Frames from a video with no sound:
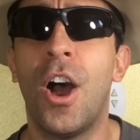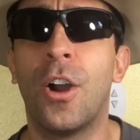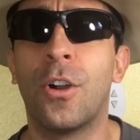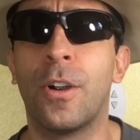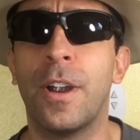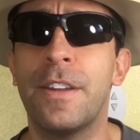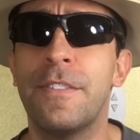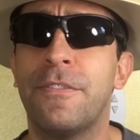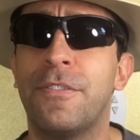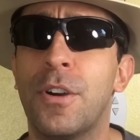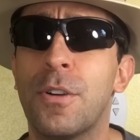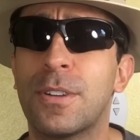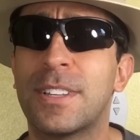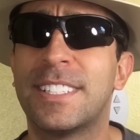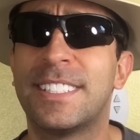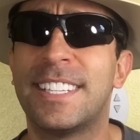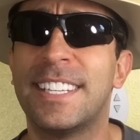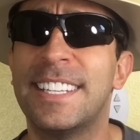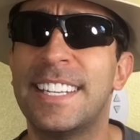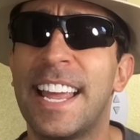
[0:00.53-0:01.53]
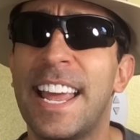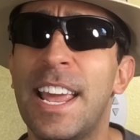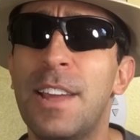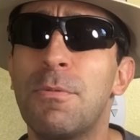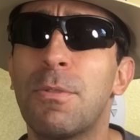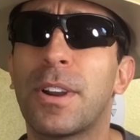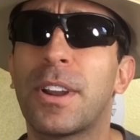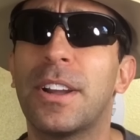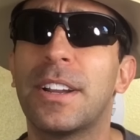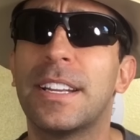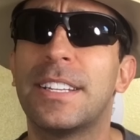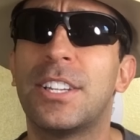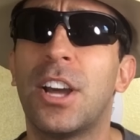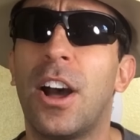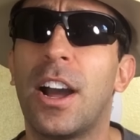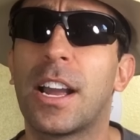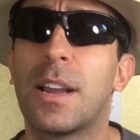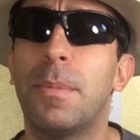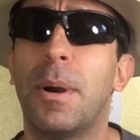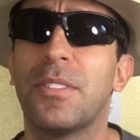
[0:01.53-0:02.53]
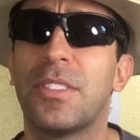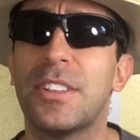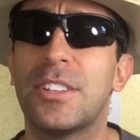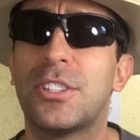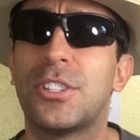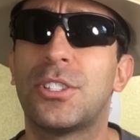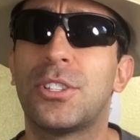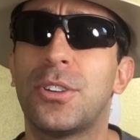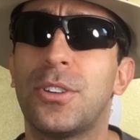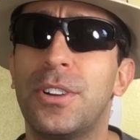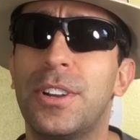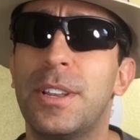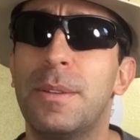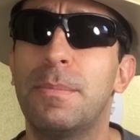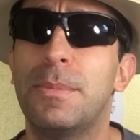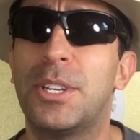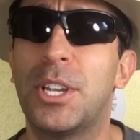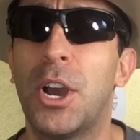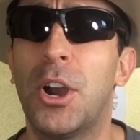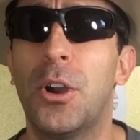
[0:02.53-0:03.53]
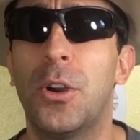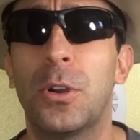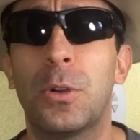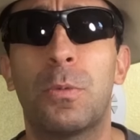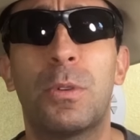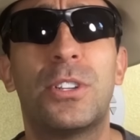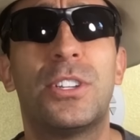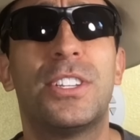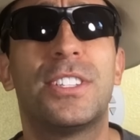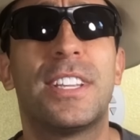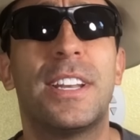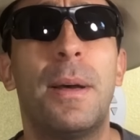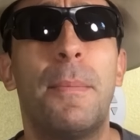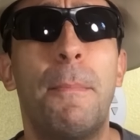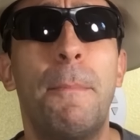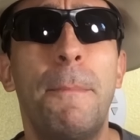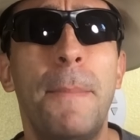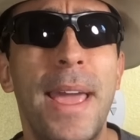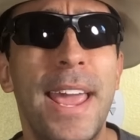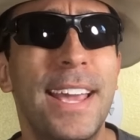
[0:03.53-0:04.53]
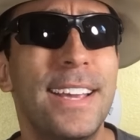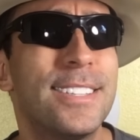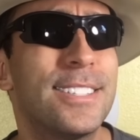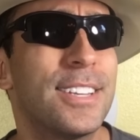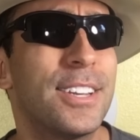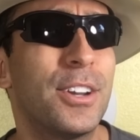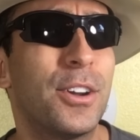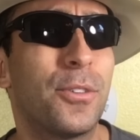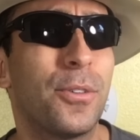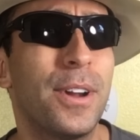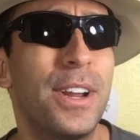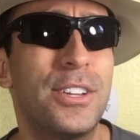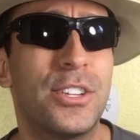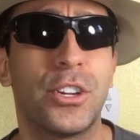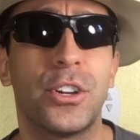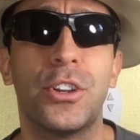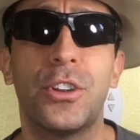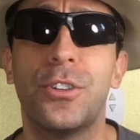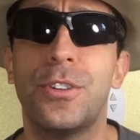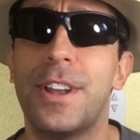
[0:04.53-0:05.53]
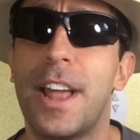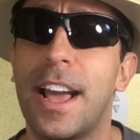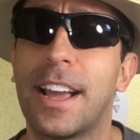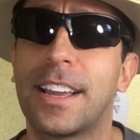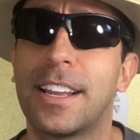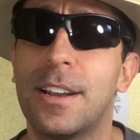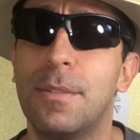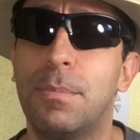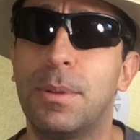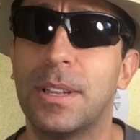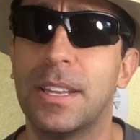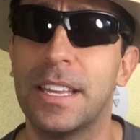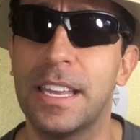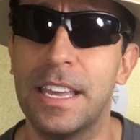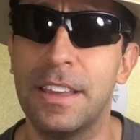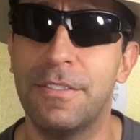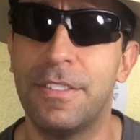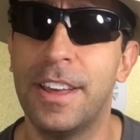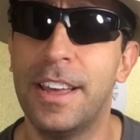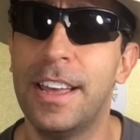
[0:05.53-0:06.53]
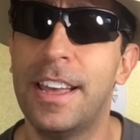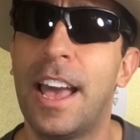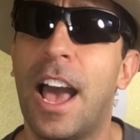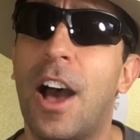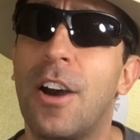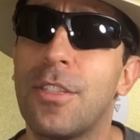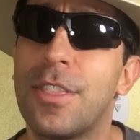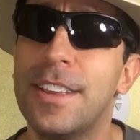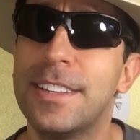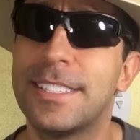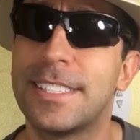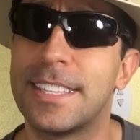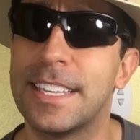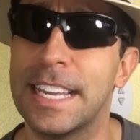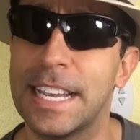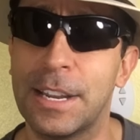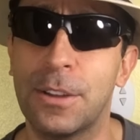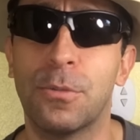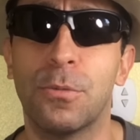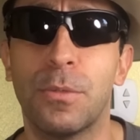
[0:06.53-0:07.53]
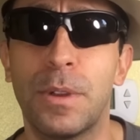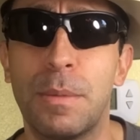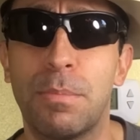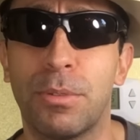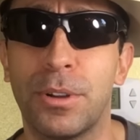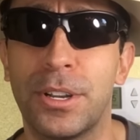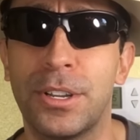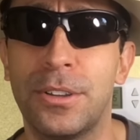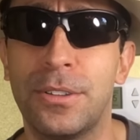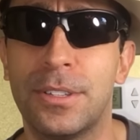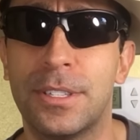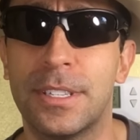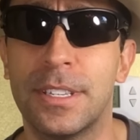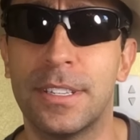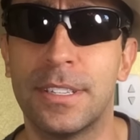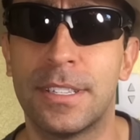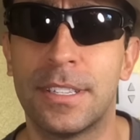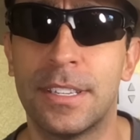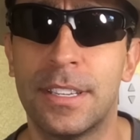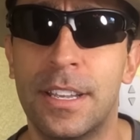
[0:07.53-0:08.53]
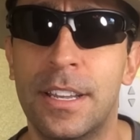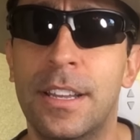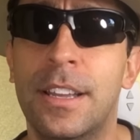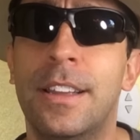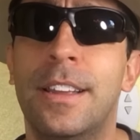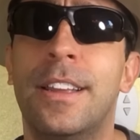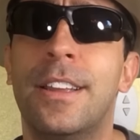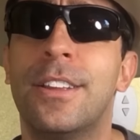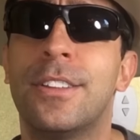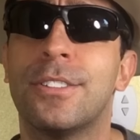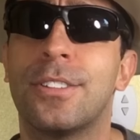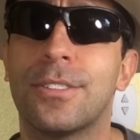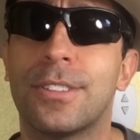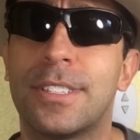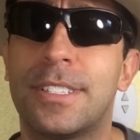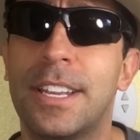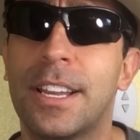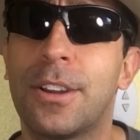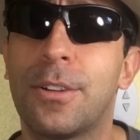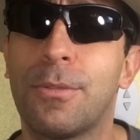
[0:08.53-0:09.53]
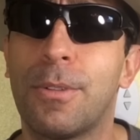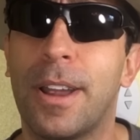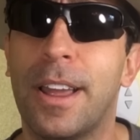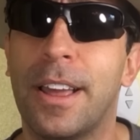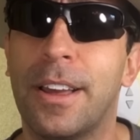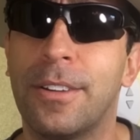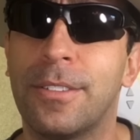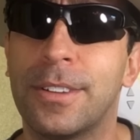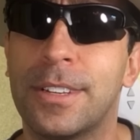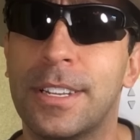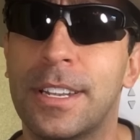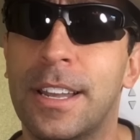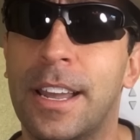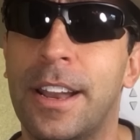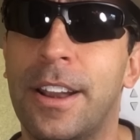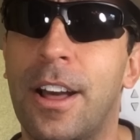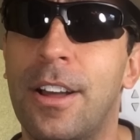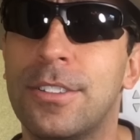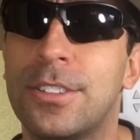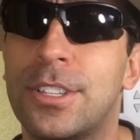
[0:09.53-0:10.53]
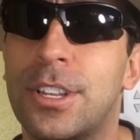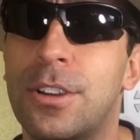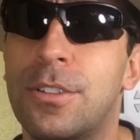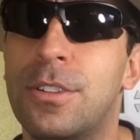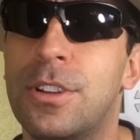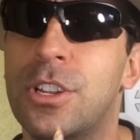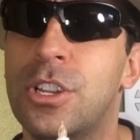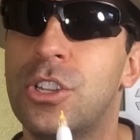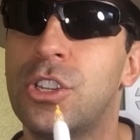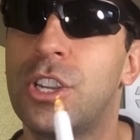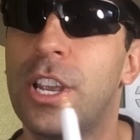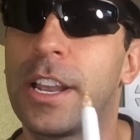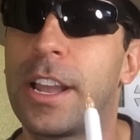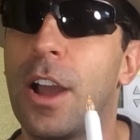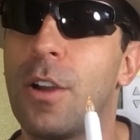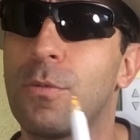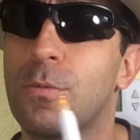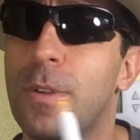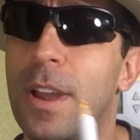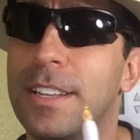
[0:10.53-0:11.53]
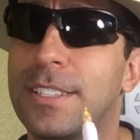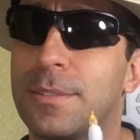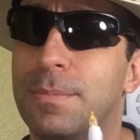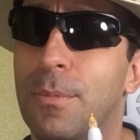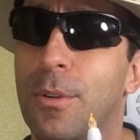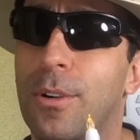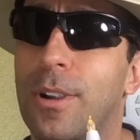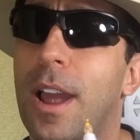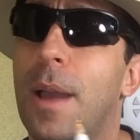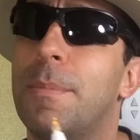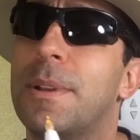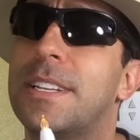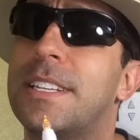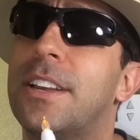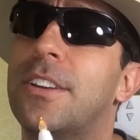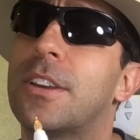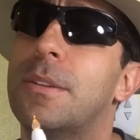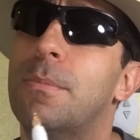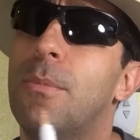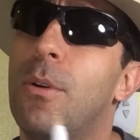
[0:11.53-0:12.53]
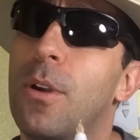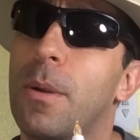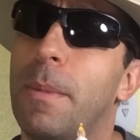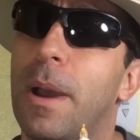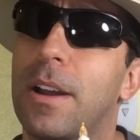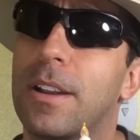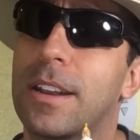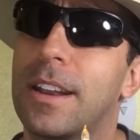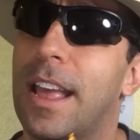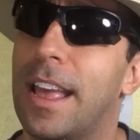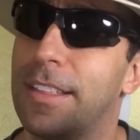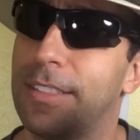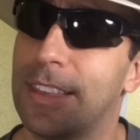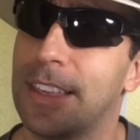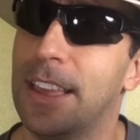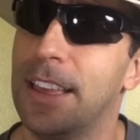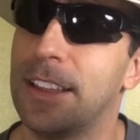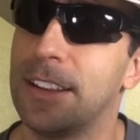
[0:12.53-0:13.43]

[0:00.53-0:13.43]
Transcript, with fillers: All right, folks, today we're going to talk about the Suriname toad, which is an amazing creature. You're not going to believe how this thing reproduces. So stick around and also check out more. I'm going to tell you more about it at the